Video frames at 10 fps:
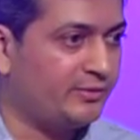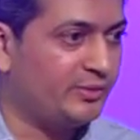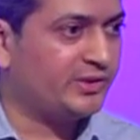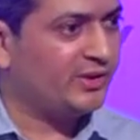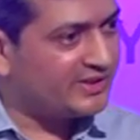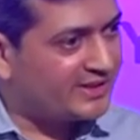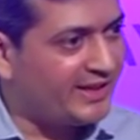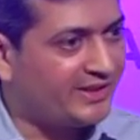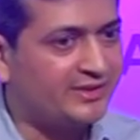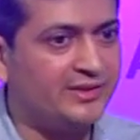which earns
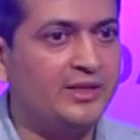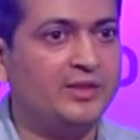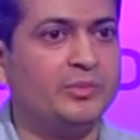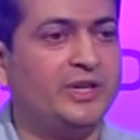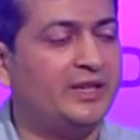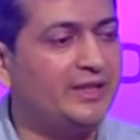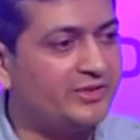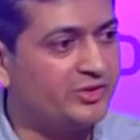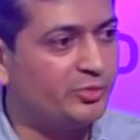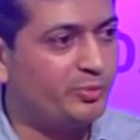less, but at
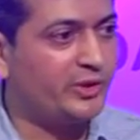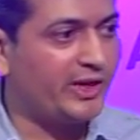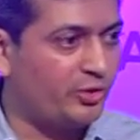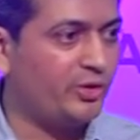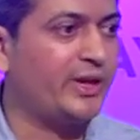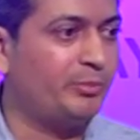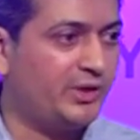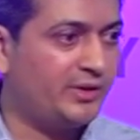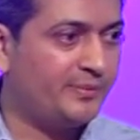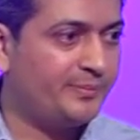least you protect your
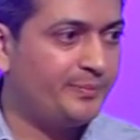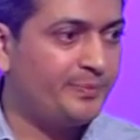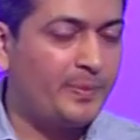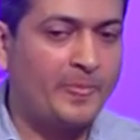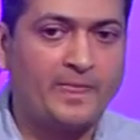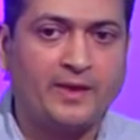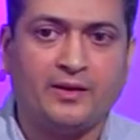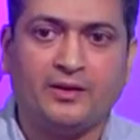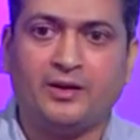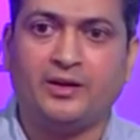capital.
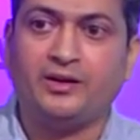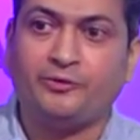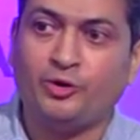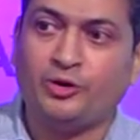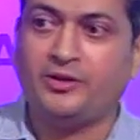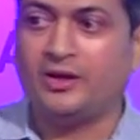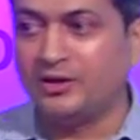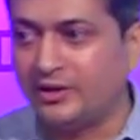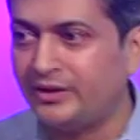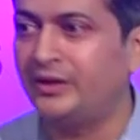If you're
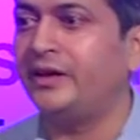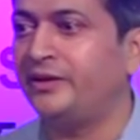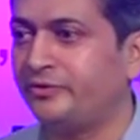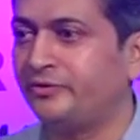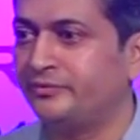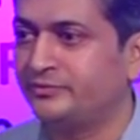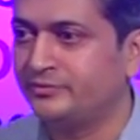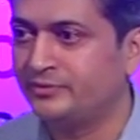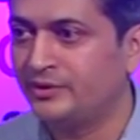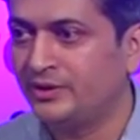younger in life,
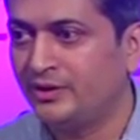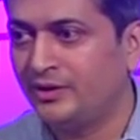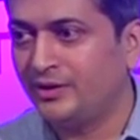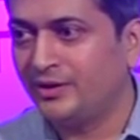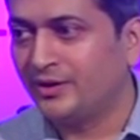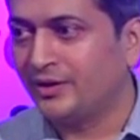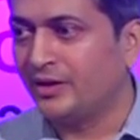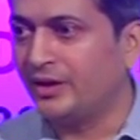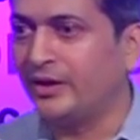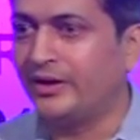
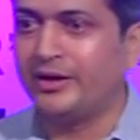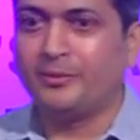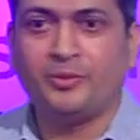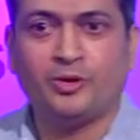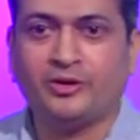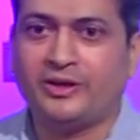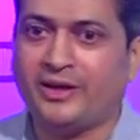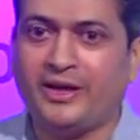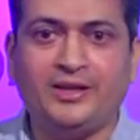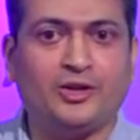
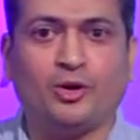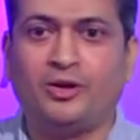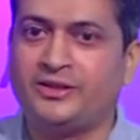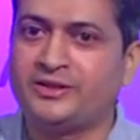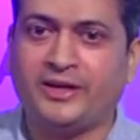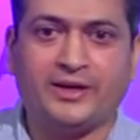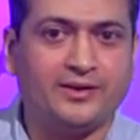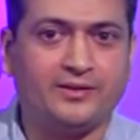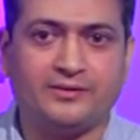any college kid,